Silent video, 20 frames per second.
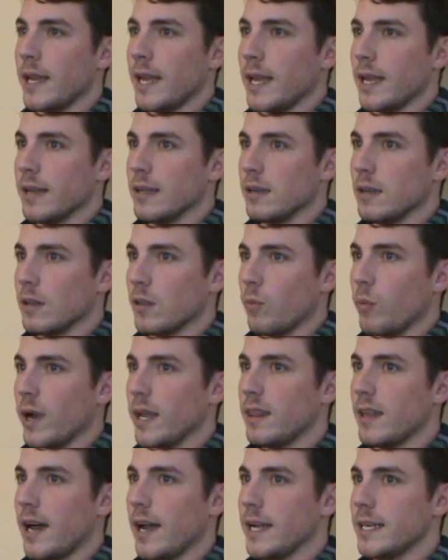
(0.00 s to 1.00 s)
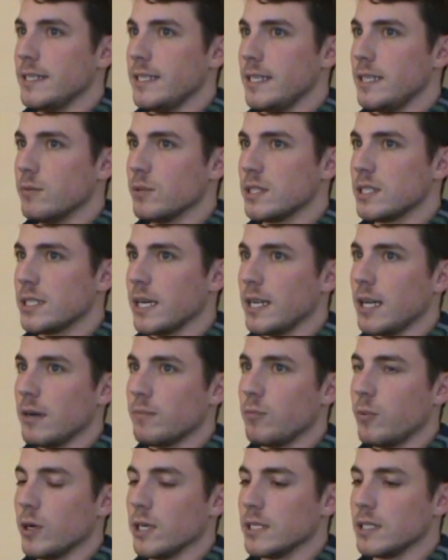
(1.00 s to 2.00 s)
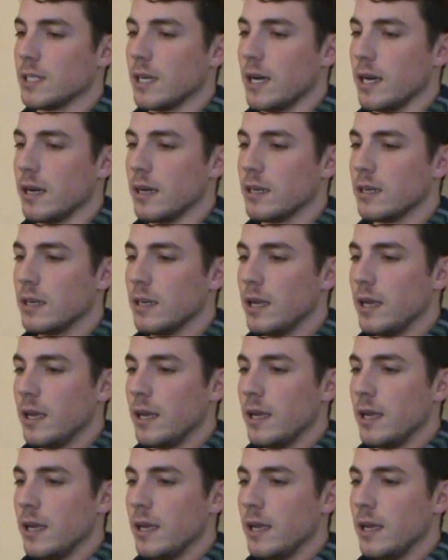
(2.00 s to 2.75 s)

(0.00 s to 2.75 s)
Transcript: And the way the IED was set up was uh,